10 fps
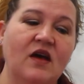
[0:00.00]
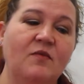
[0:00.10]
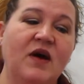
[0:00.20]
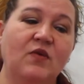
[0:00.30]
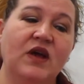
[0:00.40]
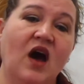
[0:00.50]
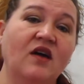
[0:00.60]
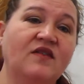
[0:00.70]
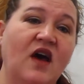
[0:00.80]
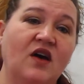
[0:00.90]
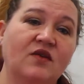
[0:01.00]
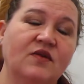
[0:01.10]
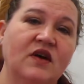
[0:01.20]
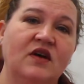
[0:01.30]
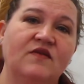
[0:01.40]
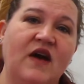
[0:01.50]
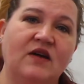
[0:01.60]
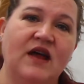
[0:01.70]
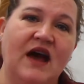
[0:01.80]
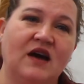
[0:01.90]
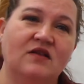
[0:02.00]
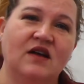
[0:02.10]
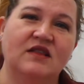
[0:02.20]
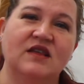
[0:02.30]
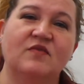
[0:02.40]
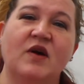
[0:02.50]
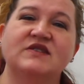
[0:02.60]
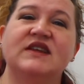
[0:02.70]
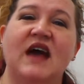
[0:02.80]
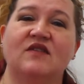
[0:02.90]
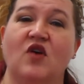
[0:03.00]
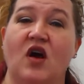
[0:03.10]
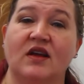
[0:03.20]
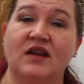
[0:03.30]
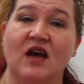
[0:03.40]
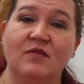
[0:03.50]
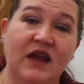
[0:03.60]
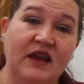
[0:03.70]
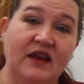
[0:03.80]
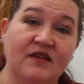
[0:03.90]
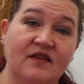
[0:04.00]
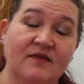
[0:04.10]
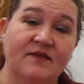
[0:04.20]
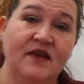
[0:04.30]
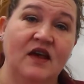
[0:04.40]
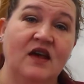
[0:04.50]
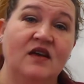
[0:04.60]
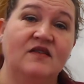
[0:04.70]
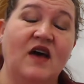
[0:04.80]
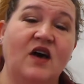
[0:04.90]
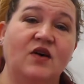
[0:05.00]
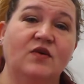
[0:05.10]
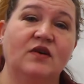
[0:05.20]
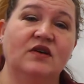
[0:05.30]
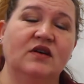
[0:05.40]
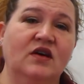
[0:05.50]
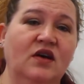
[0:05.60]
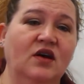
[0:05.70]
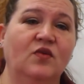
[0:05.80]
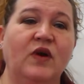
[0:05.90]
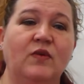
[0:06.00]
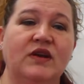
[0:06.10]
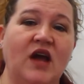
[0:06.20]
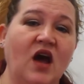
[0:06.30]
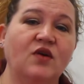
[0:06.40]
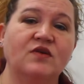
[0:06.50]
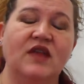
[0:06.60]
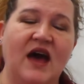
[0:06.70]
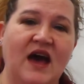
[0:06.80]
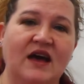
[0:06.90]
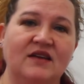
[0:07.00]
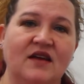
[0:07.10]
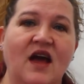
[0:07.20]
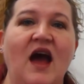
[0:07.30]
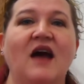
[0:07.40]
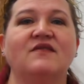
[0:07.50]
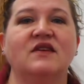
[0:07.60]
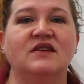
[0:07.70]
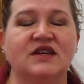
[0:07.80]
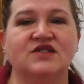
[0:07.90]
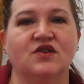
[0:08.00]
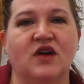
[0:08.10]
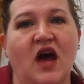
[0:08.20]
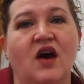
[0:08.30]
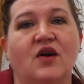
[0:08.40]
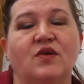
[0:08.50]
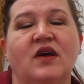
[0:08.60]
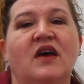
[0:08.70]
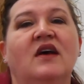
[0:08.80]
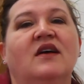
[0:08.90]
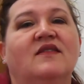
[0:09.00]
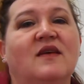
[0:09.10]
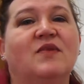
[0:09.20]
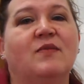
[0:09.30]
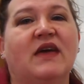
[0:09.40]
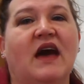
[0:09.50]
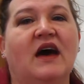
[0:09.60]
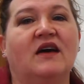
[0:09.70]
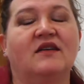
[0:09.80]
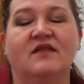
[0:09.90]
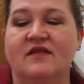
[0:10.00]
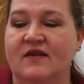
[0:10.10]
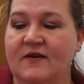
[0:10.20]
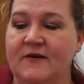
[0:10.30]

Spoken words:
But we also found out that this person has chronic diabetes. So we would code that as an additional code simply because